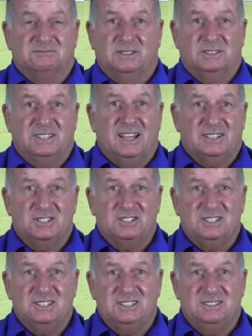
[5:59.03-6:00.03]

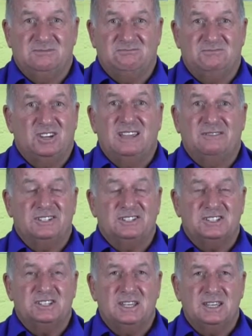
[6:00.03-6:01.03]
Hitachi,
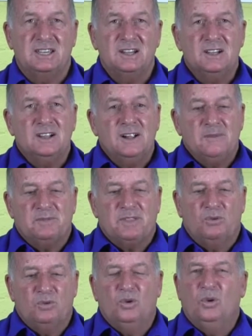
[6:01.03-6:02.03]
JVC,
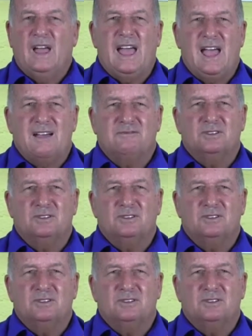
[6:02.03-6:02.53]
they will all have